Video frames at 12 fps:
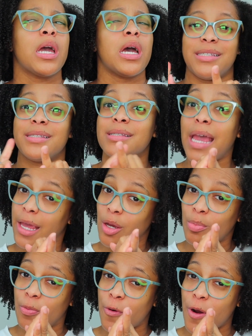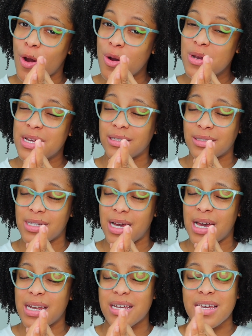The second pro is
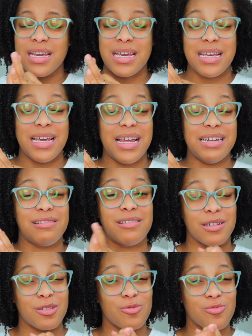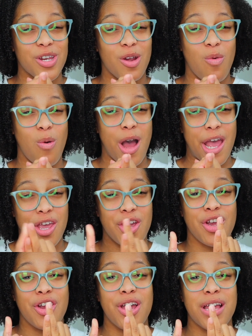that it doesn't
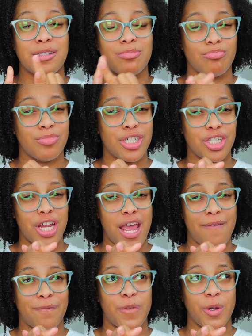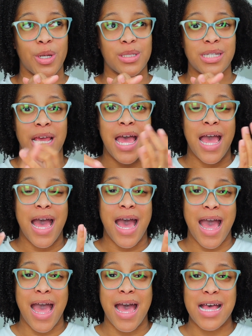require as much effort
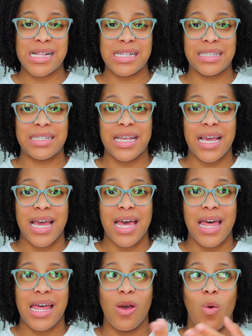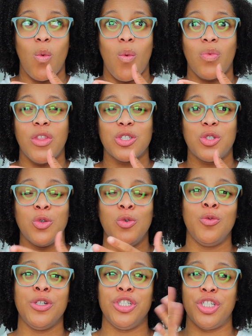as the
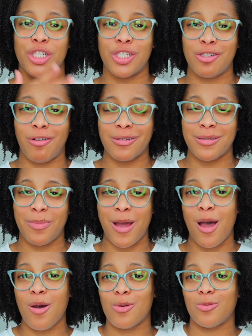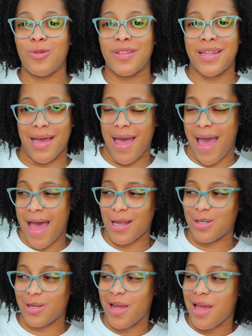tool we just talked about with the
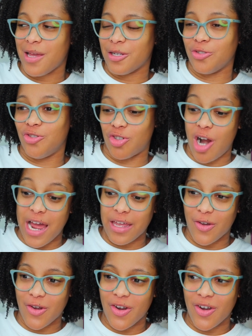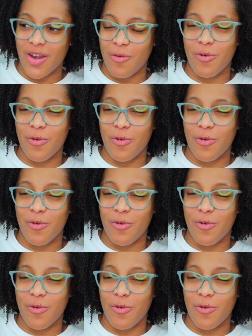hand dryer,